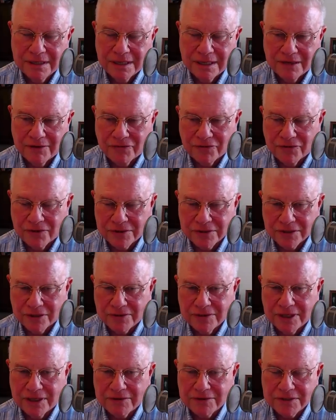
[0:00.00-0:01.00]
Air Force on
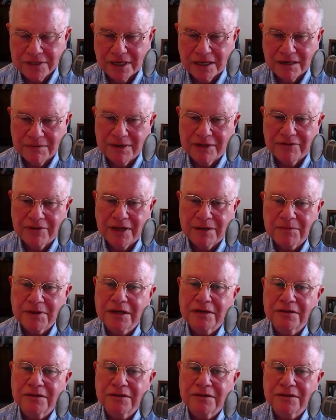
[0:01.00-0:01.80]
the other side of my family